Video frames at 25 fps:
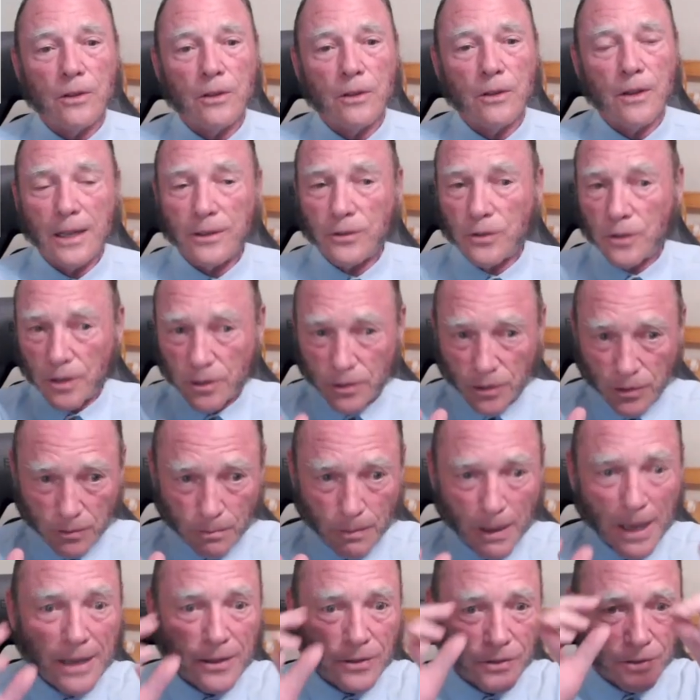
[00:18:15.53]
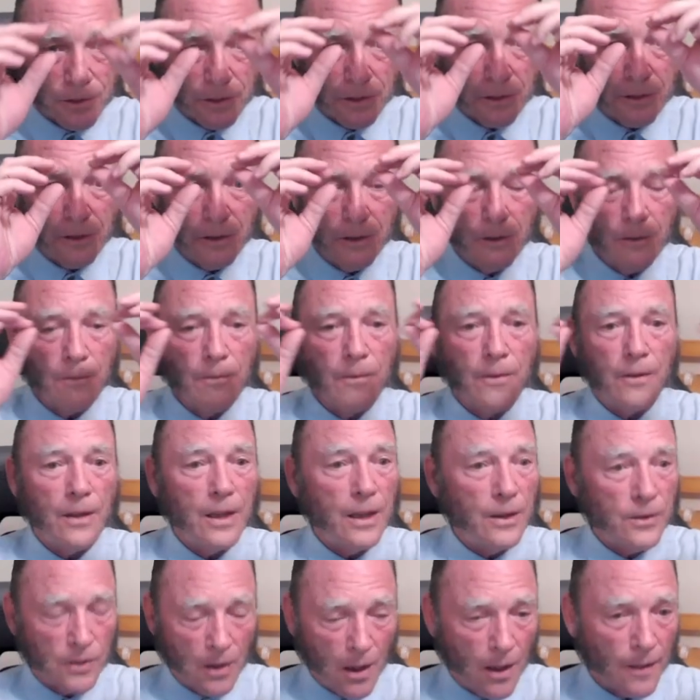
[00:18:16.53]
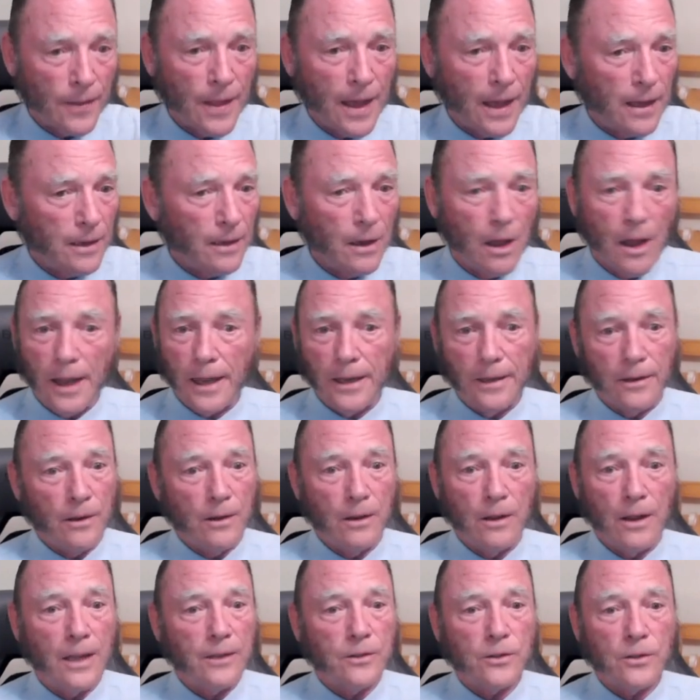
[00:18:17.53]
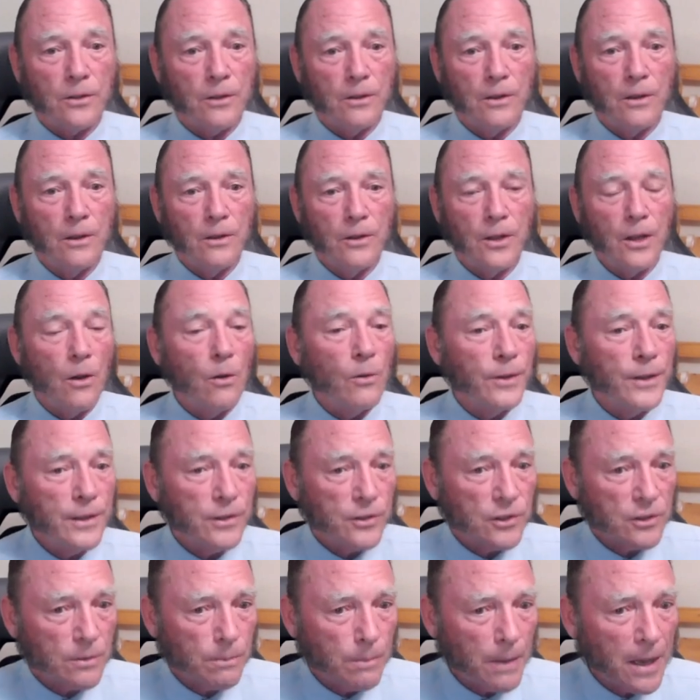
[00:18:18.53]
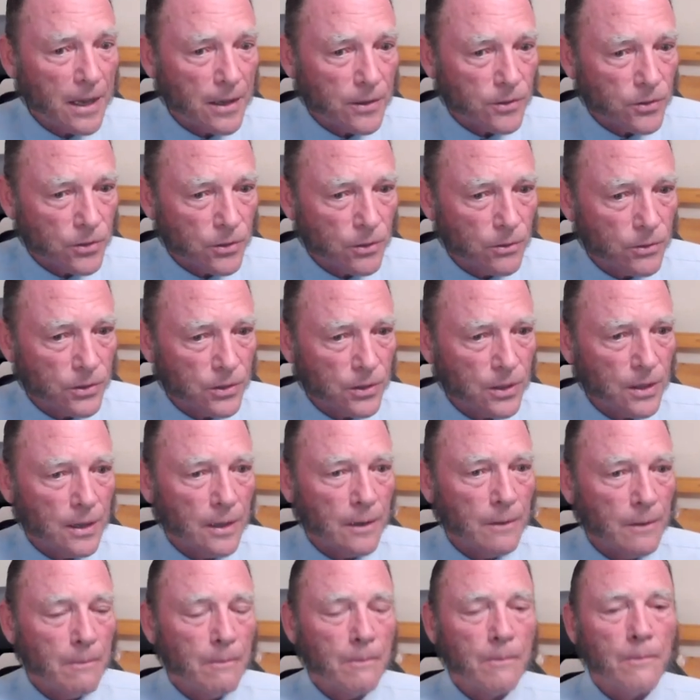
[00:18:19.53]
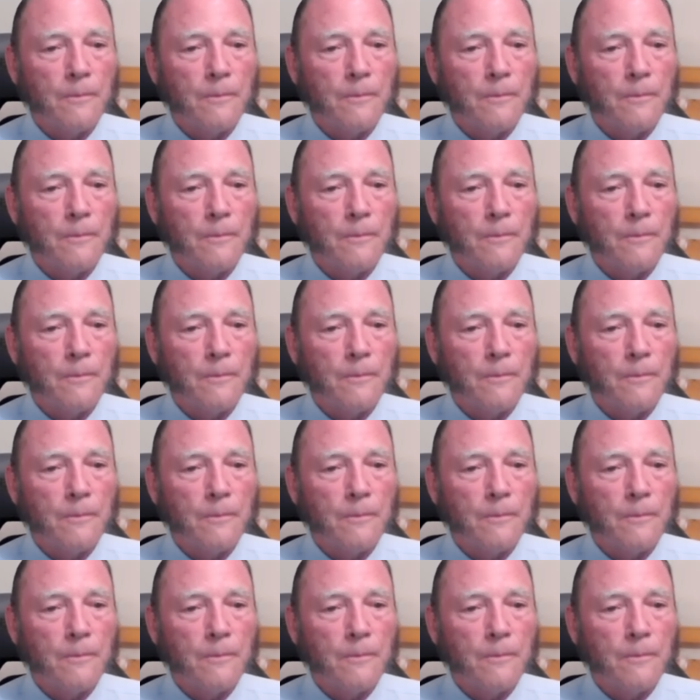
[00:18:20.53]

That's the space is on that line. That's the only space you see.